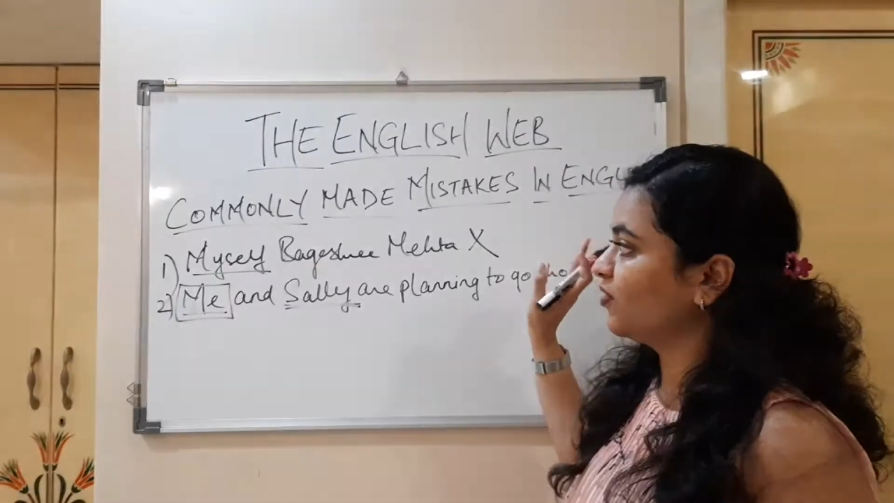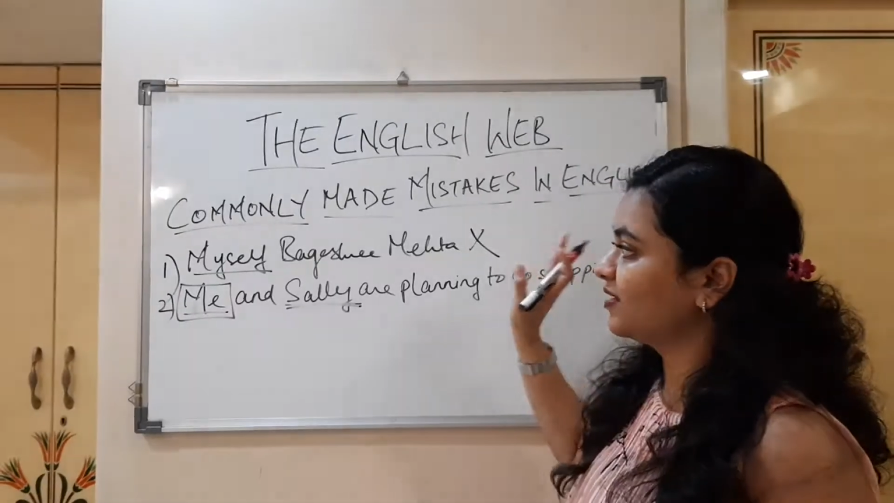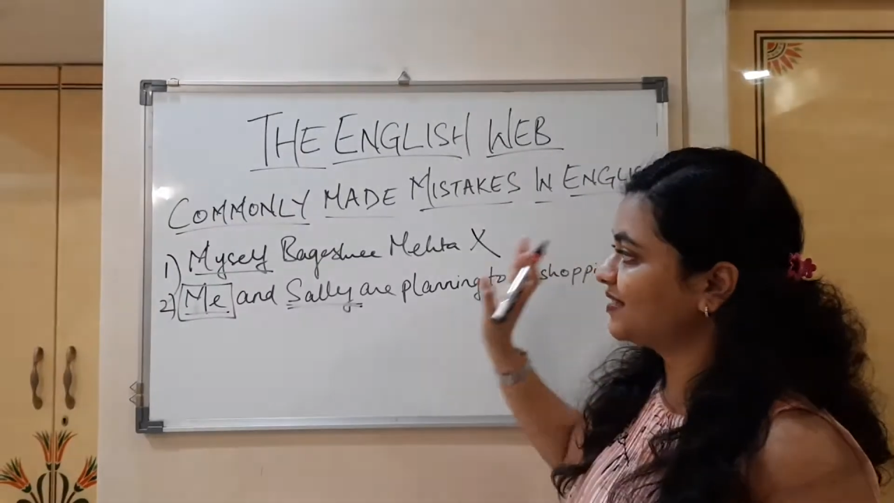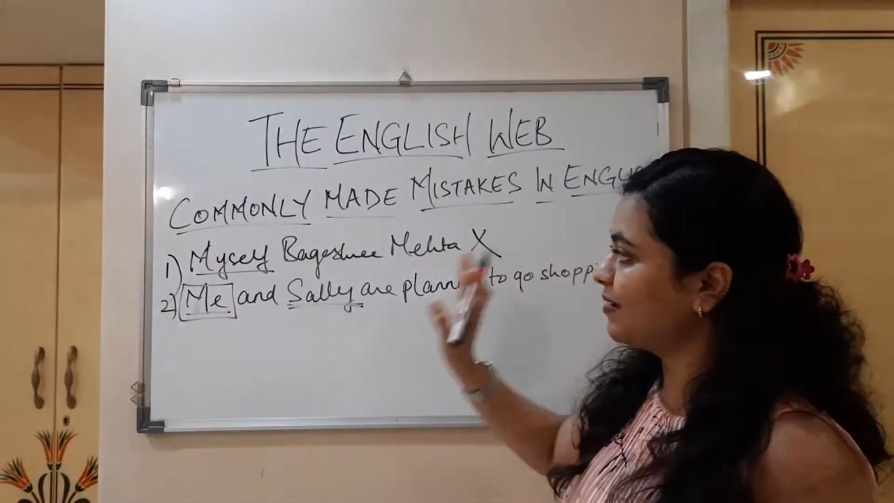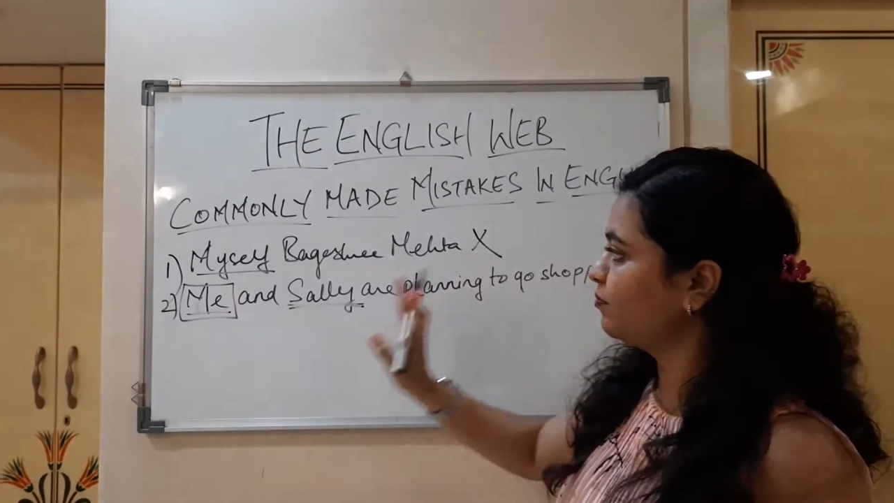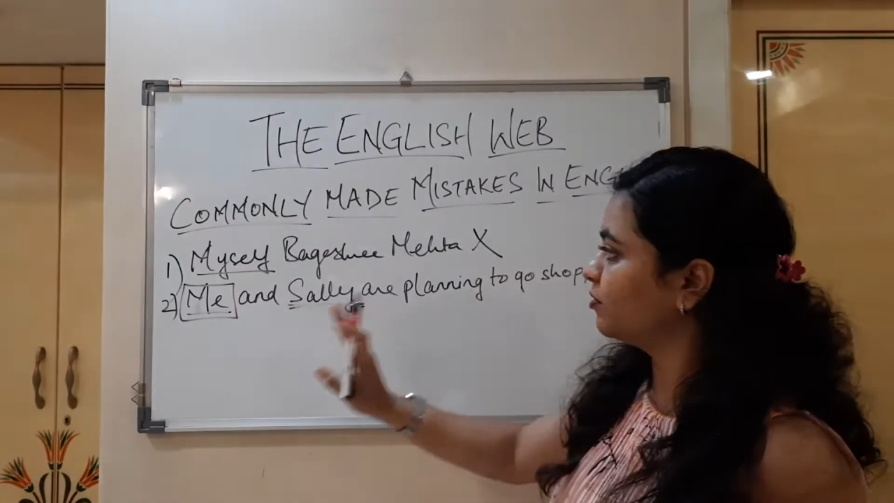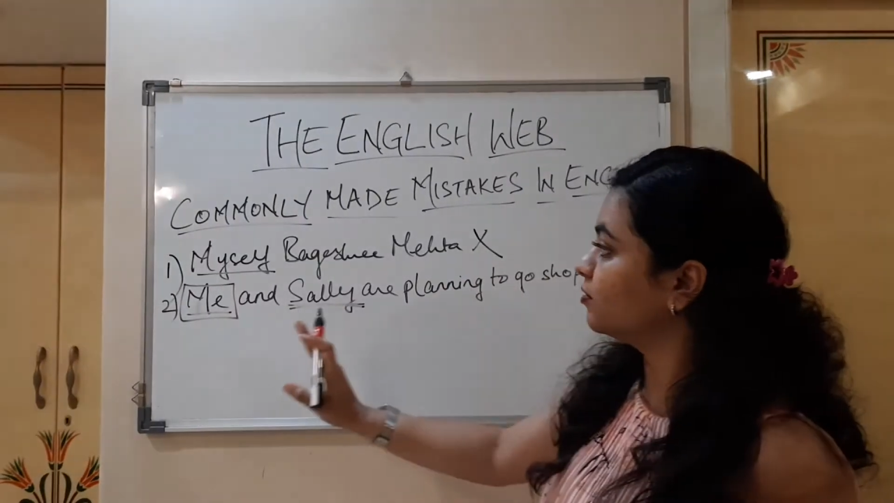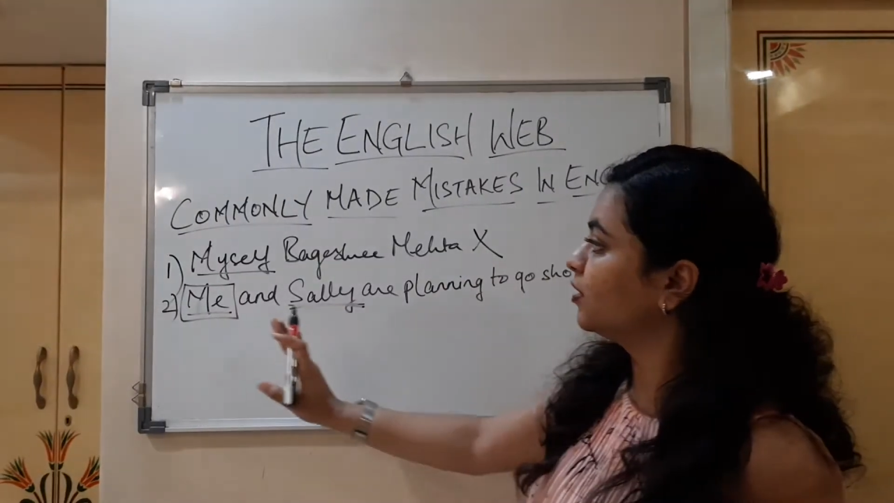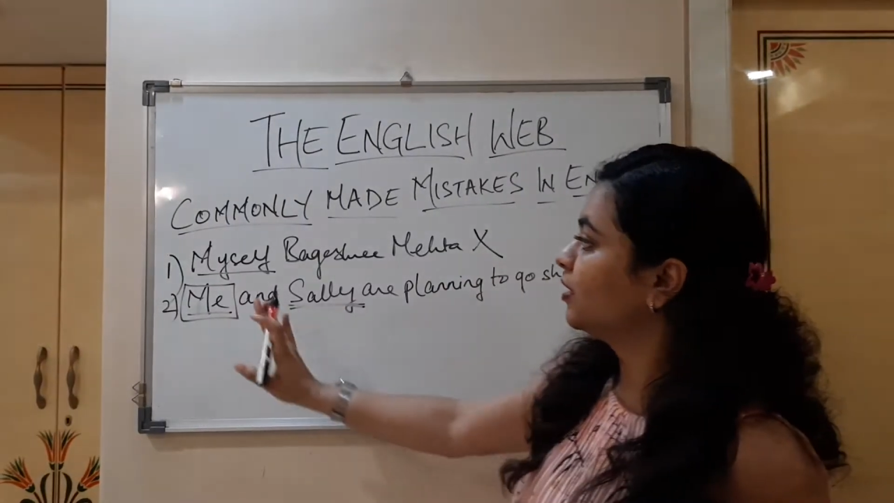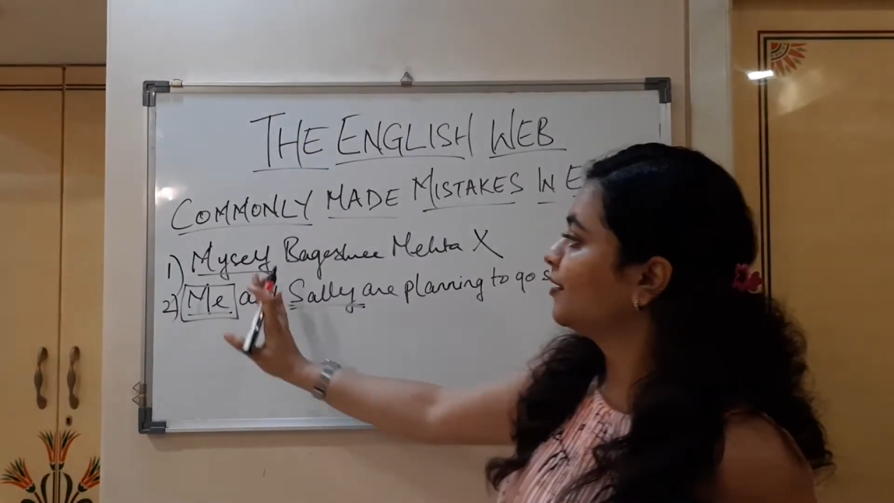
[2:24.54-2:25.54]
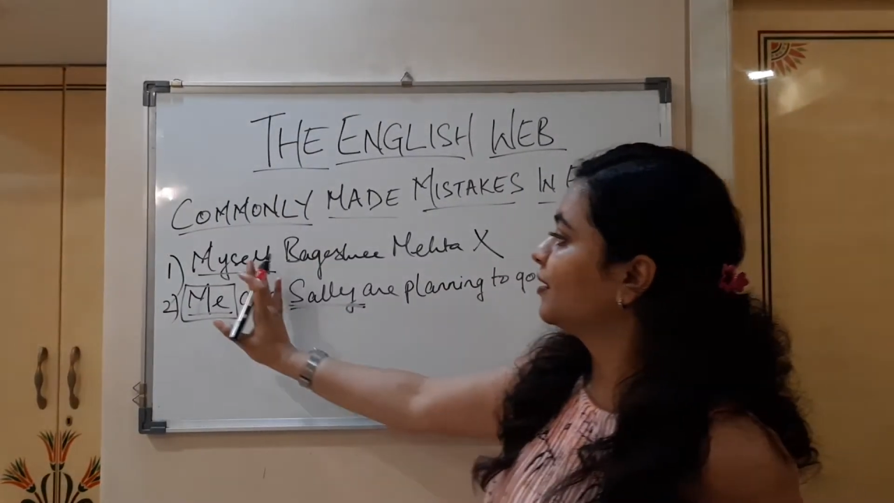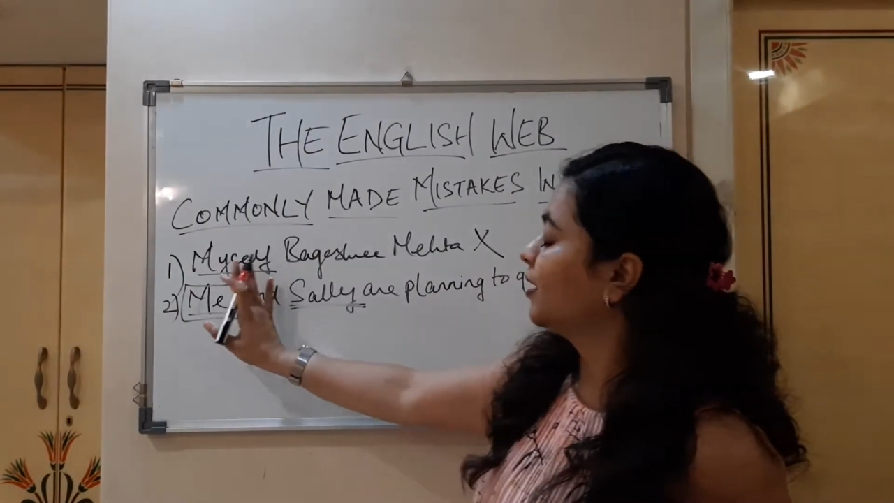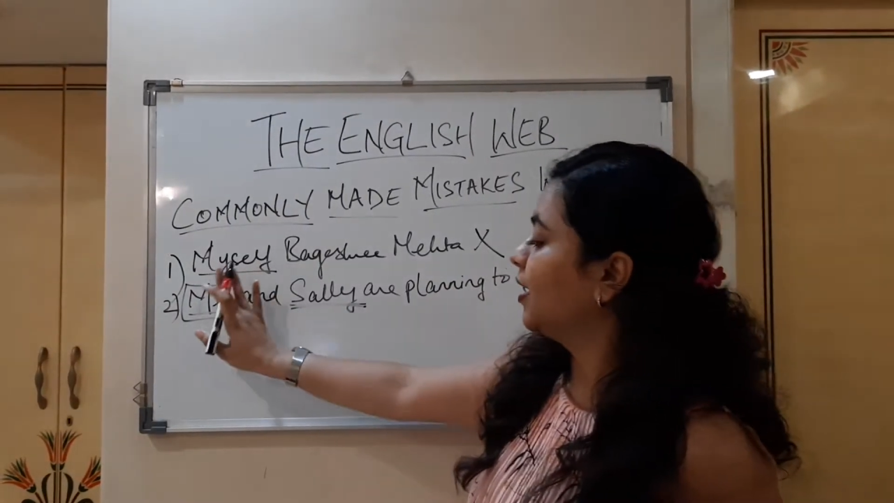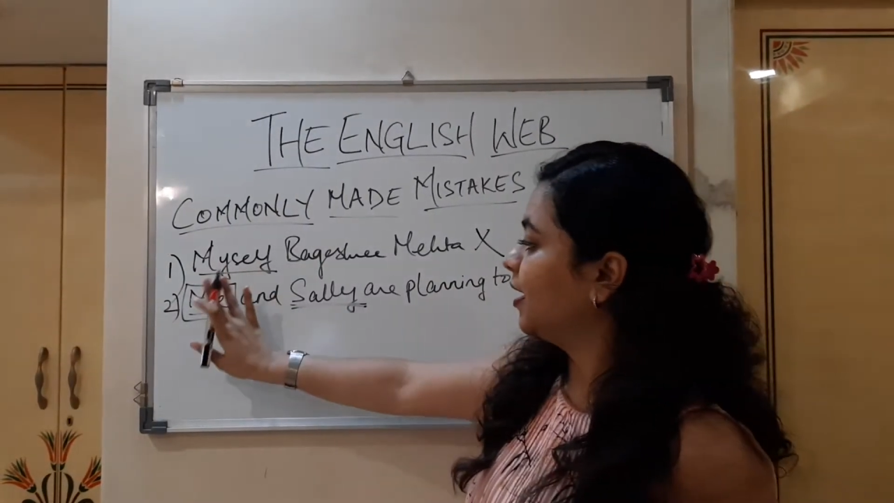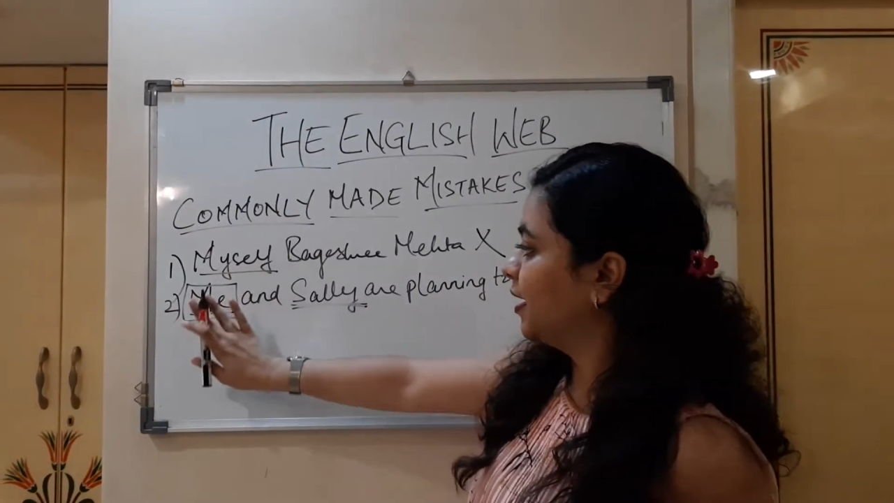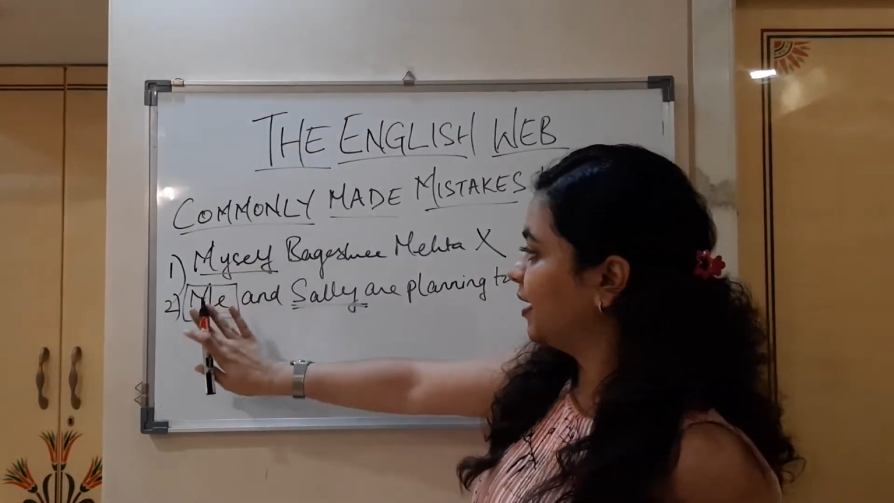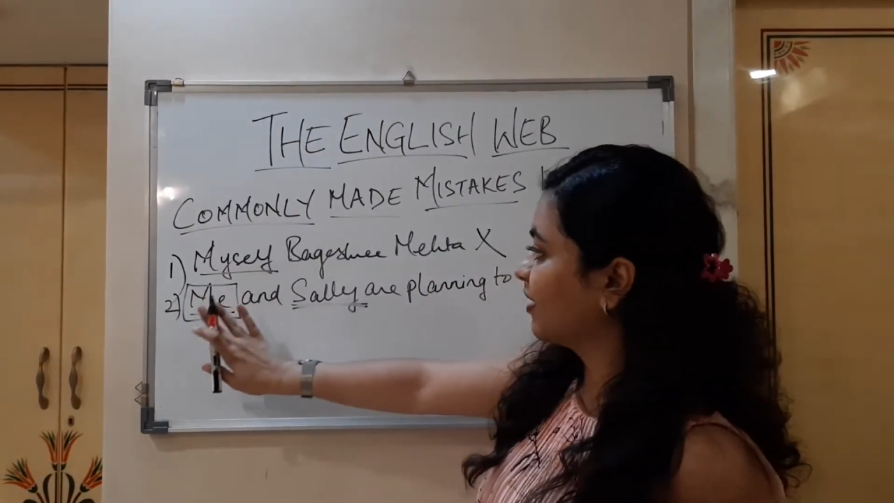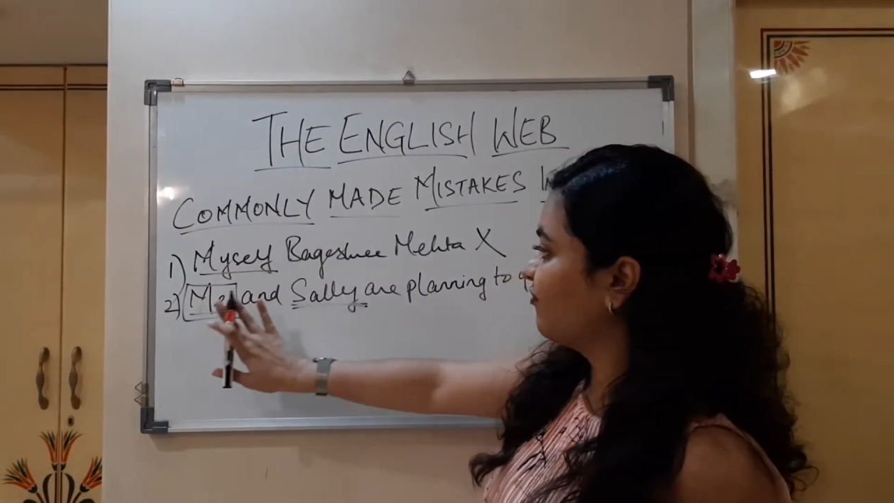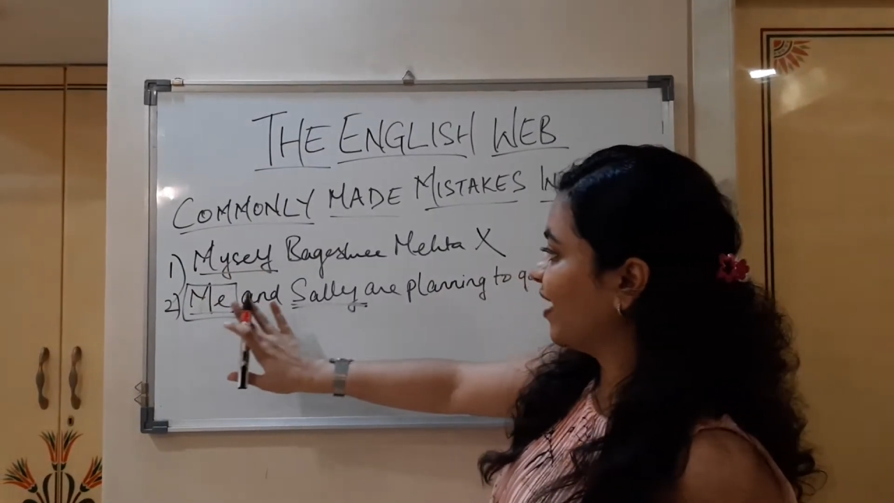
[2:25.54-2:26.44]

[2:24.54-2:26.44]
example, if